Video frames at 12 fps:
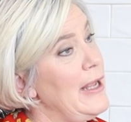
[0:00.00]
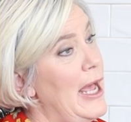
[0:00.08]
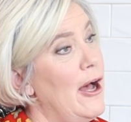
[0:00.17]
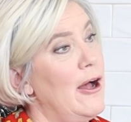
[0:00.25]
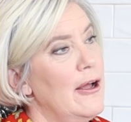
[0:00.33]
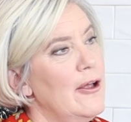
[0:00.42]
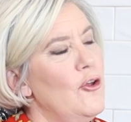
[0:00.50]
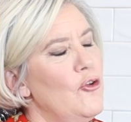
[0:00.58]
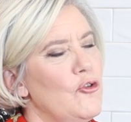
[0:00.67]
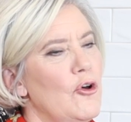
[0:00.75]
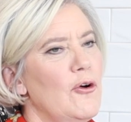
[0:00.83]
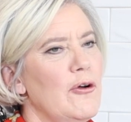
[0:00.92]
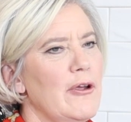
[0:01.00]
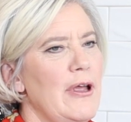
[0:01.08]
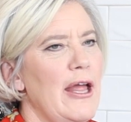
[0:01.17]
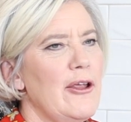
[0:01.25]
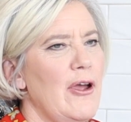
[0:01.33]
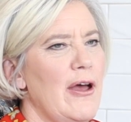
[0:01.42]
Yeah. So,
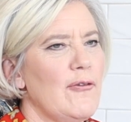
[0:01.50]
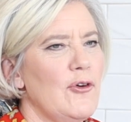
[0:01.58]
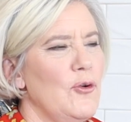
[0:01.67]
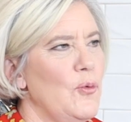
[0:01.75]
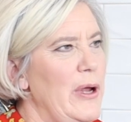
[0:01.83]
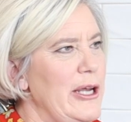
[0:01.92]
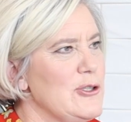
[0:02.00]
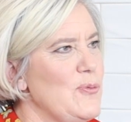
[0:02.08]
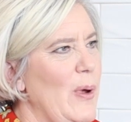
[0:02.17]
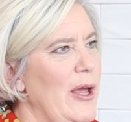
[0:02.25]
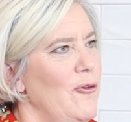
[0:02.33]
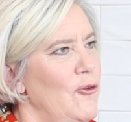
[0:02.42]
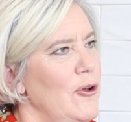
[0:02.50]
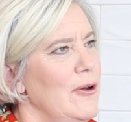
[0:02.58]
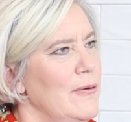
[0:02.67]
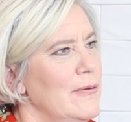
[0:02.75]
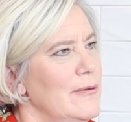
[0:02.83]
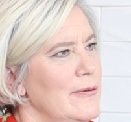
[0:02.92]
and you have good wingspan too.